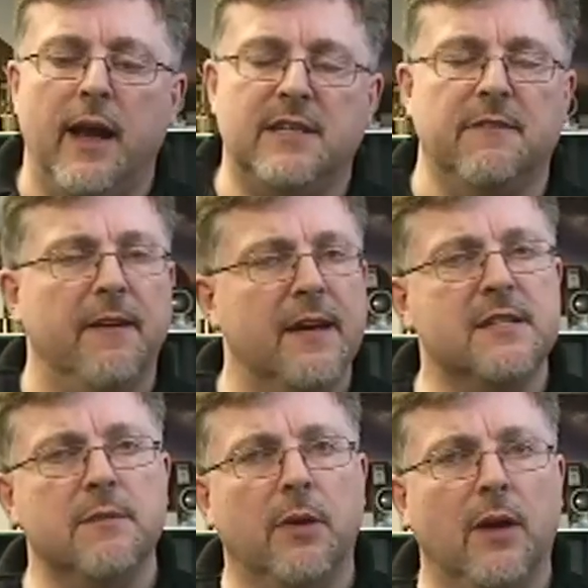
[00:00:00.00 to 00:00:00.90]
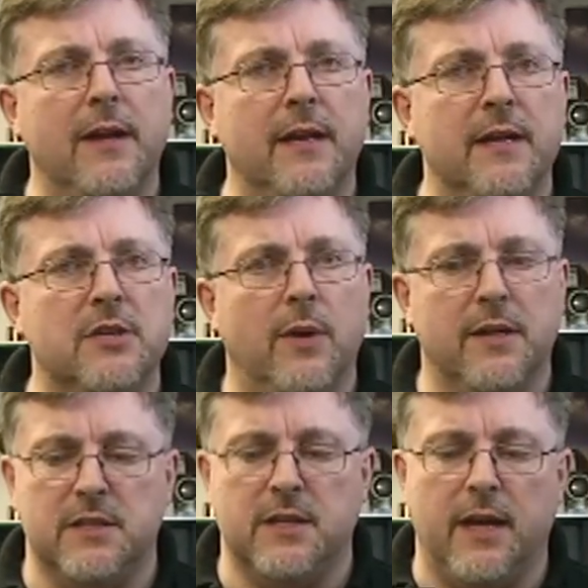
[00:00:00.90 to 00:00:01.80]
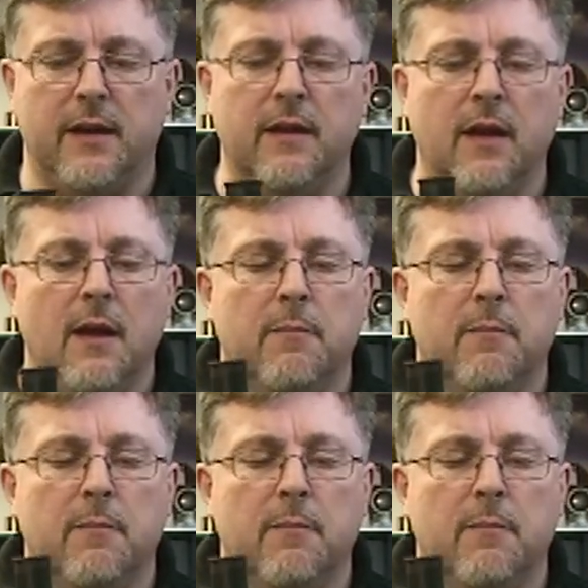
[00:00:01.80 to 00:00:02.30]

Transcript: It's a fairly simple idea to understand.